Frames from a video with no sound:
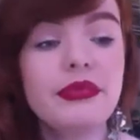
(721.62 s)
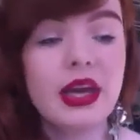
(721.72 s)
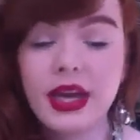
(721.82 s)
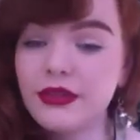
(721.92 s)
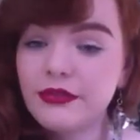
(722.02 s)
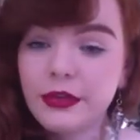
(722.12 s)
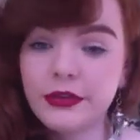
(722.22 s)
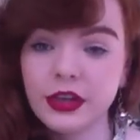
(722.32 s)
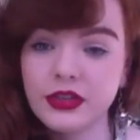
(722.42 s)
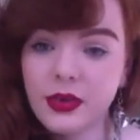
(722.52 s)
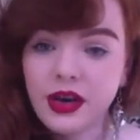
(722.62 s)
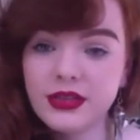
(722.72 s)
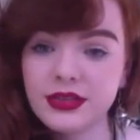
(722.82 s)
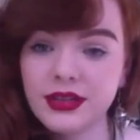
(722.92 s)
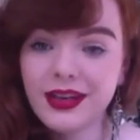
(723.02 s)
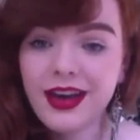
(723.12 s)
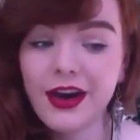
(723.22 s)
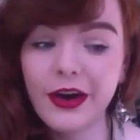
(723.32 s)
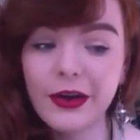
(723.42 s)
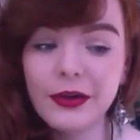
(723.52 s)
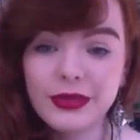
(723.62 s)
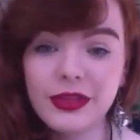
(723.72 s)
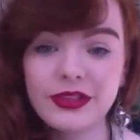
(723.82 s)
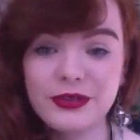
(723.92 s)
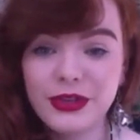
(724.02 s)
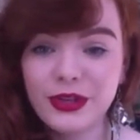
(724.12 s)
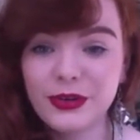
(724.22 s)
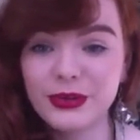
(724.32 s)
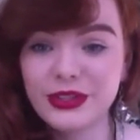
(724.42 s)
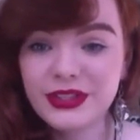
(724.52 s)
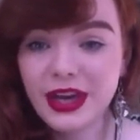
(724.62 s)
Again, feel free to ask. I hope that this video was